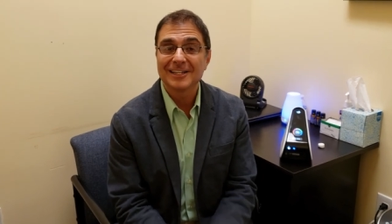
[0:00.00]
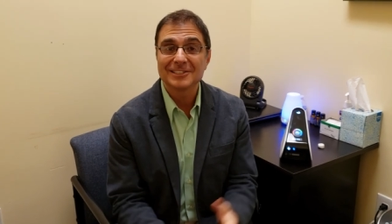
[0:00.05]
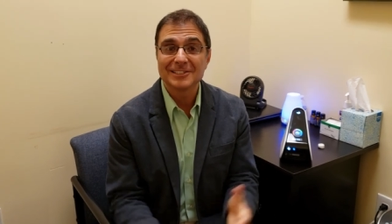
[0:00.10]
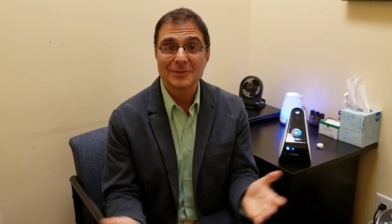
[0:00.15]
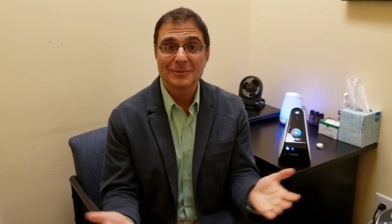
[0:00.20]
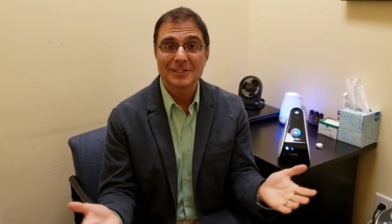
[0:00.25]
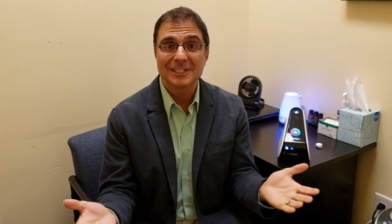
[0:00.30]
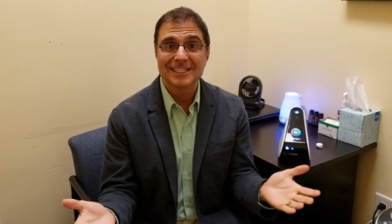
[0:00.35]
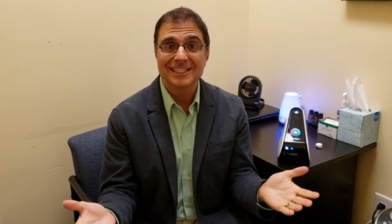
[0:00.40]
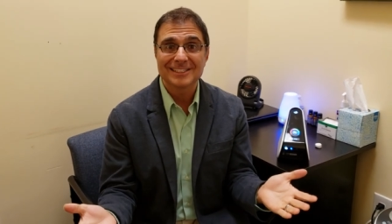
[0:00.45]
and
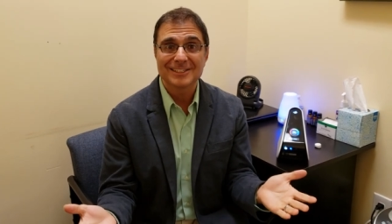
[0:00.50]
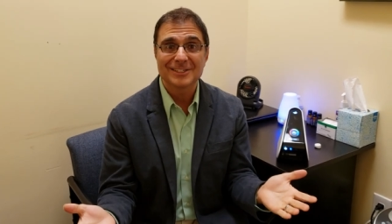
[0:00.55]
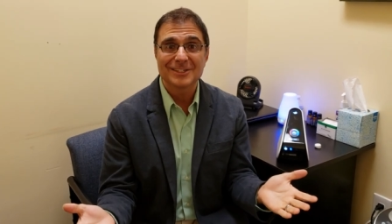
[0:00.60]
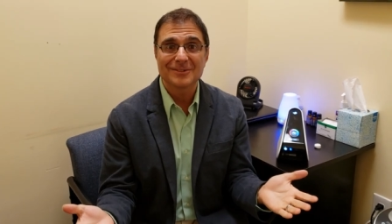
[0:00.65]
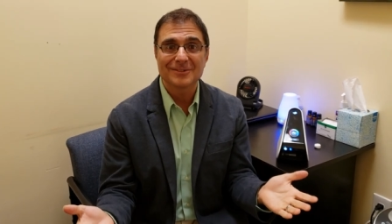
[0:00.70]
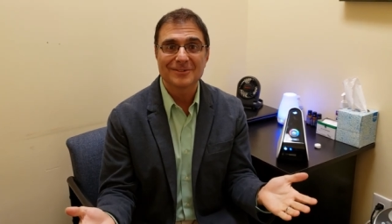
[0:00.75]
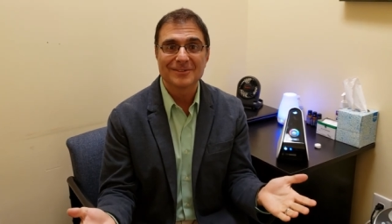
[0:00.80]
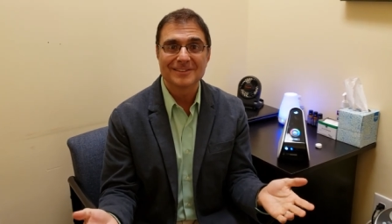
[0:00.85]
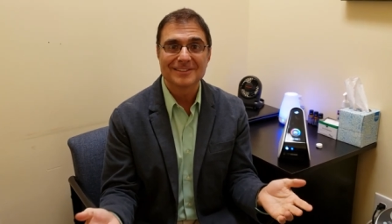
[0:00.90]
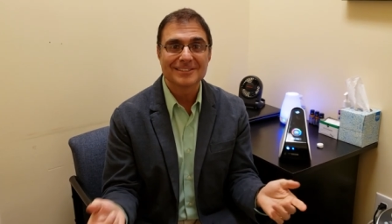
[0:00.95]
see what you need to
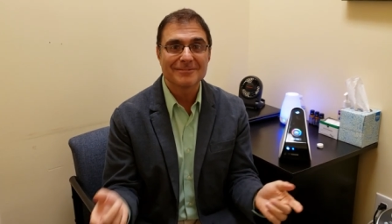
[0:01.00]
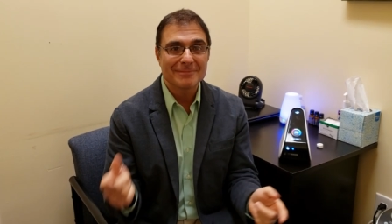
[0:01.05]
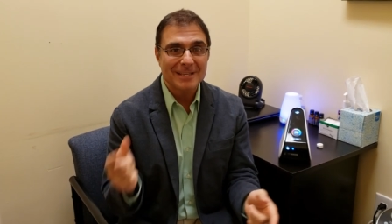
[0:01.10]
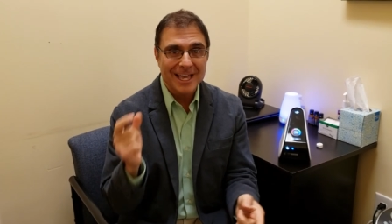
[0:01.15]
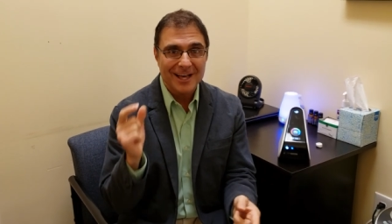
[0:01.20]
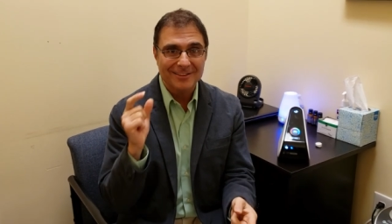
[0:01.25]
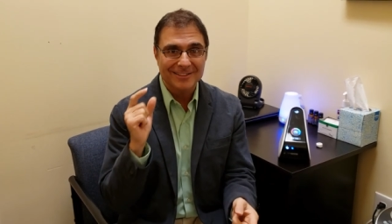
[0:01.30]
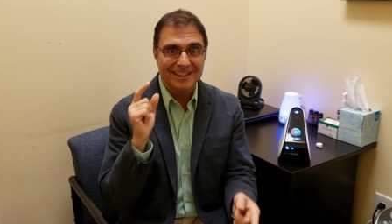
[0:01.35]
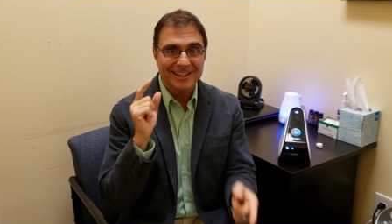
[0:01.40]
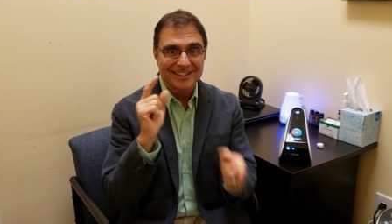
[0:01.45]
do to be
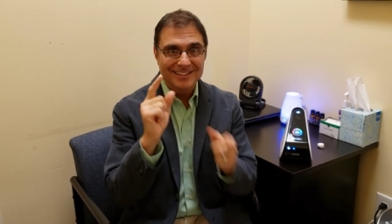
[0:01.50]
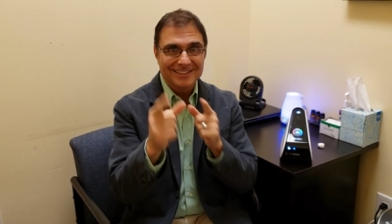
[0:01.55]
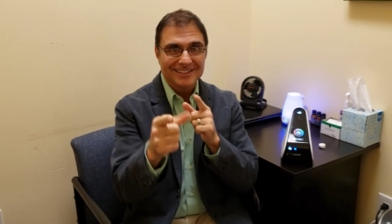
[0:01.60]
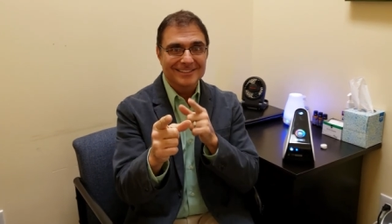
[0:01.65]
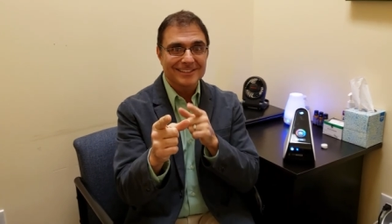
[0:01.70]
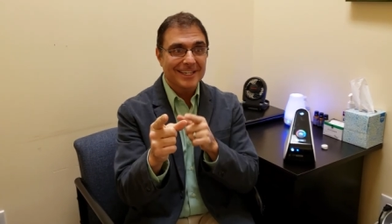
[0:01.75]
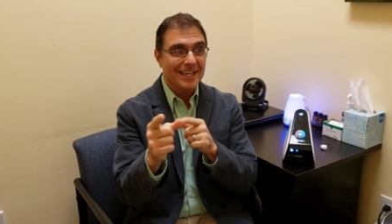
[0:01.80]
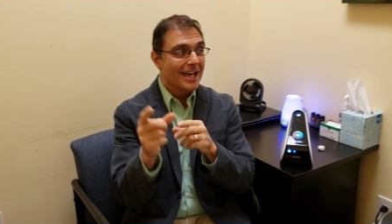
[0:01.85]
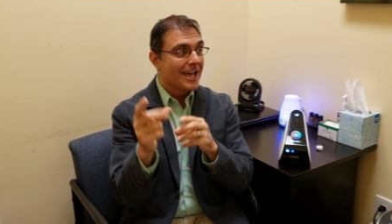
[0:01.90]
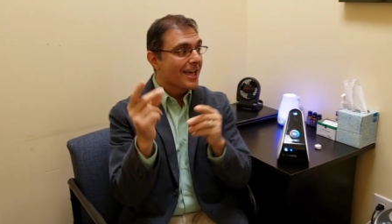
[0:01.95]
healthy.
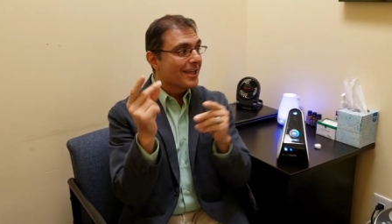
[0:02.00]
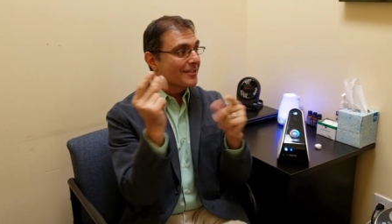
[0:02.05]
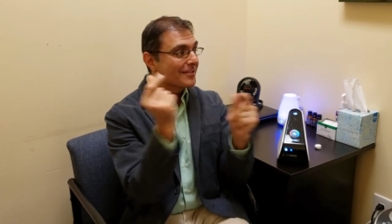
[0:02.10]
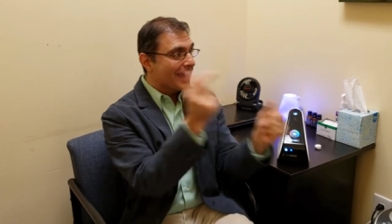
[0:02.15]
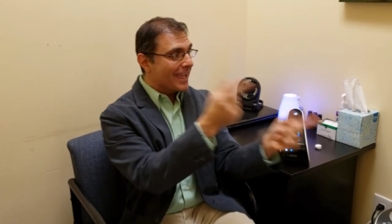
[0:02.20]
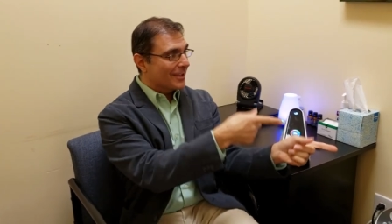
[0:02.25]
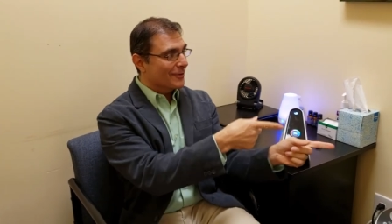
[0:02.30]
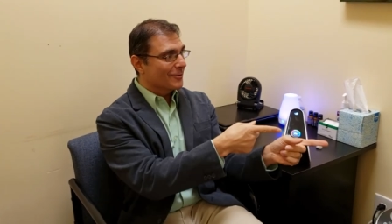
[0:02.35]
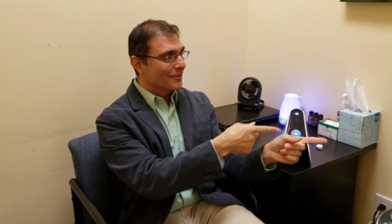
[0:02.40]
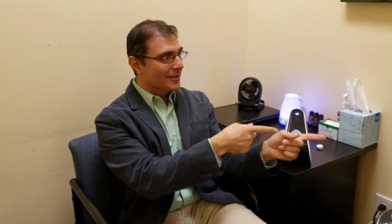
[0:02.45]
See ya.
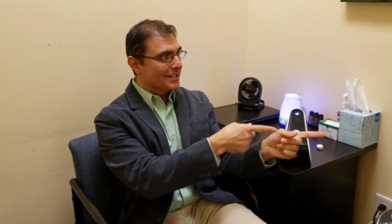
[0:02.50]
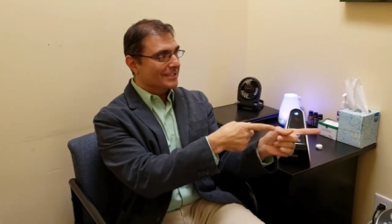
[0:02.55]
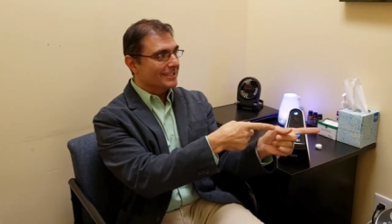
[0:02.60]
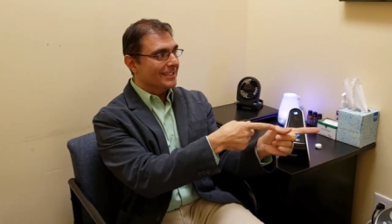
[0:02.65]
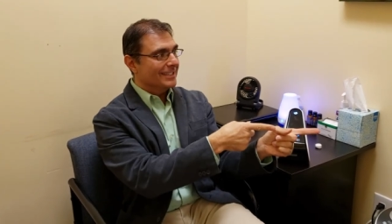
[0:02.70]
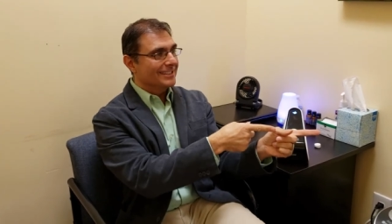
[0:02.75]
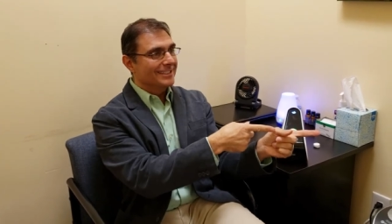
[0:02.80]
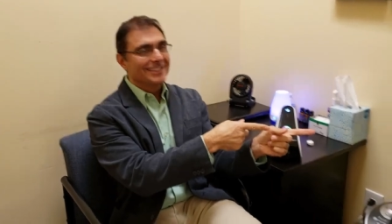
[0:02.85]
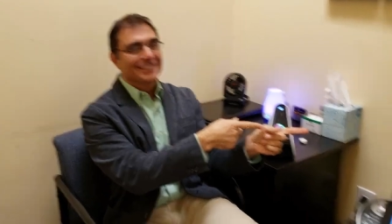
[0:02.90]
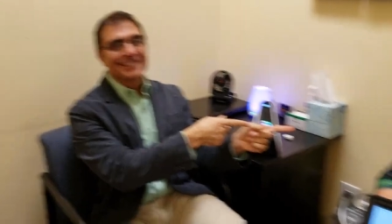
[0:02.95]
Thank you, Kristen.